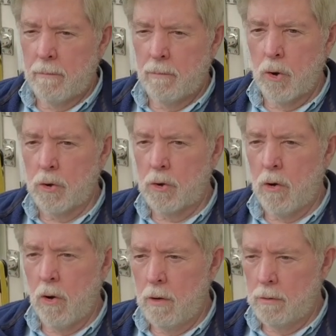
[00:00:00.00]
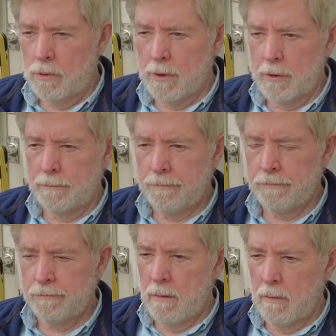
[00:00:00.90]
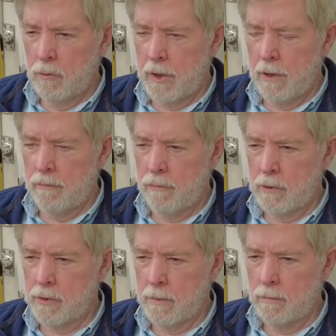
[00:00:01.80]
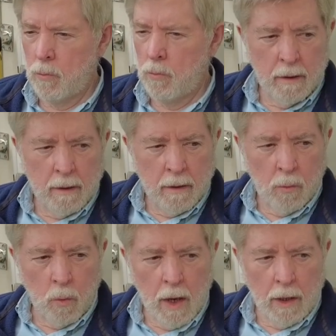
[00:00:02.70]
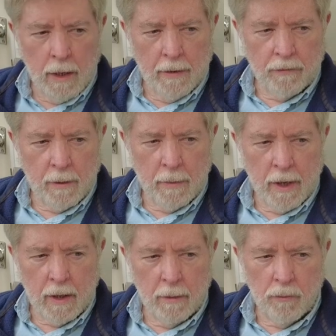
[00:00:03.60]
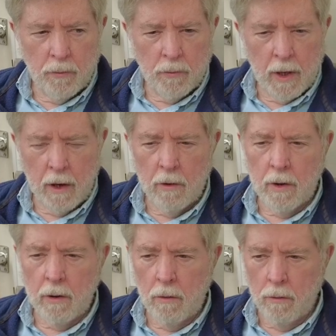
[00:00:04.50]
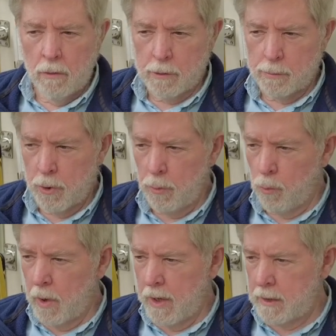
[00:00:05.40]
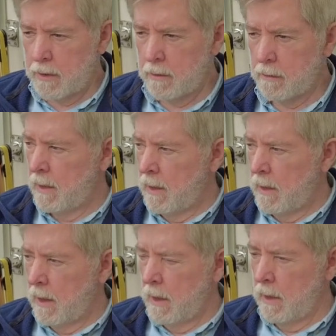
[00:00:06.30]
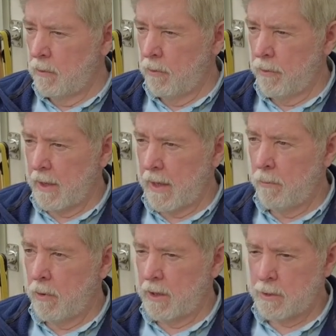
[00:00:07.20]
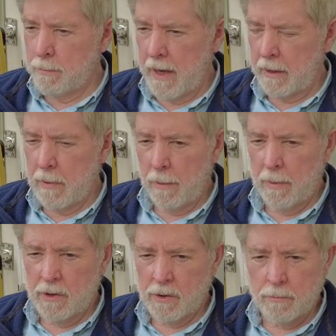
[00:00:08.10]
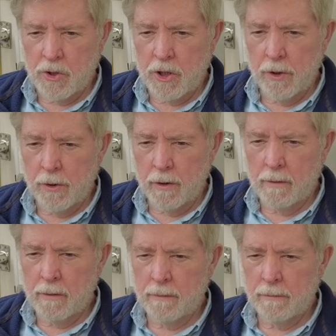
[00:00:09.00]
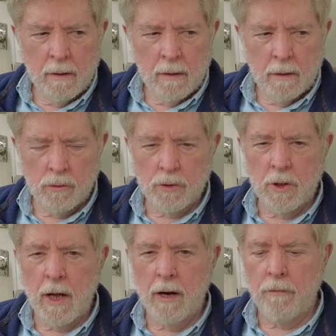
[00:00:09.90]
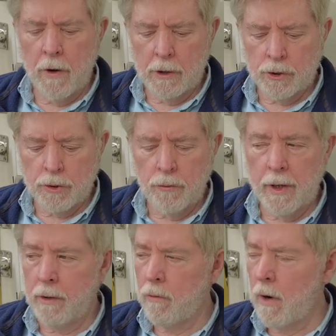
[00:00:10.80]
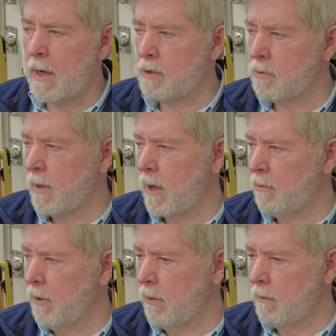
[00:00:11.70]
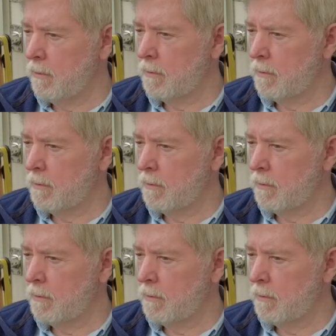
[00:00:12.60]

bird calls and looking for some wildlife that might come through the area, although it's pretty wet. Uh, the only thing I would expect maybe is some deer because there's a lot of fresh green grass around here